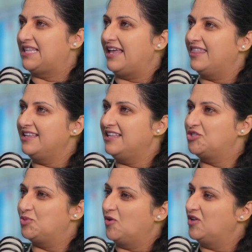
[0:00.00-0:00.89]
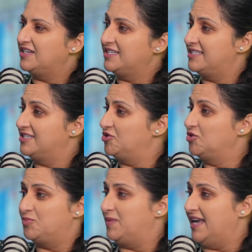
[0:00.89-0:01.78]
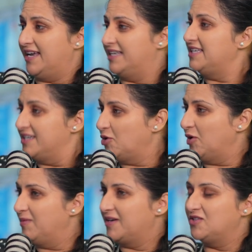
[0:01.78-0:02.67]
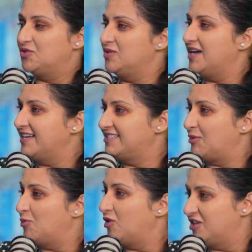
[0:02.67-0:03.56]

I think the smaller institutes play a key role because you guys are more